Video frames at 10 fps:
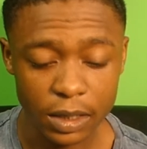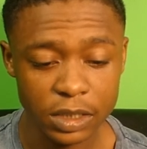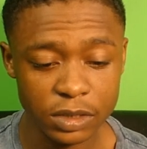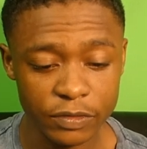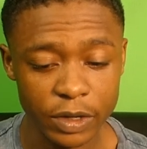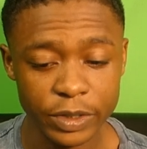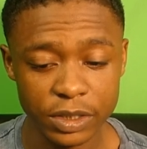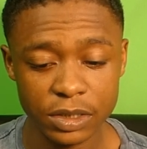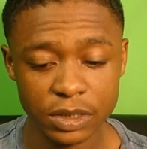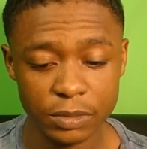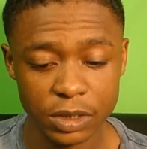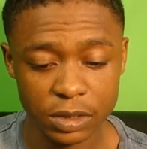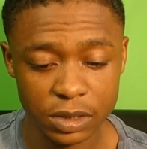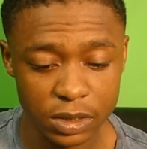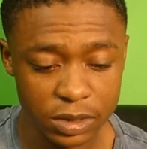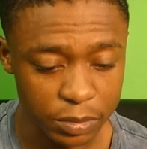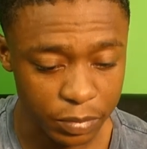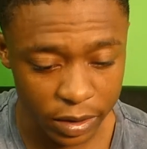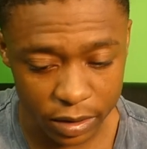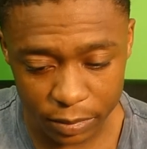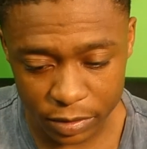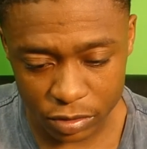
He's a decent player.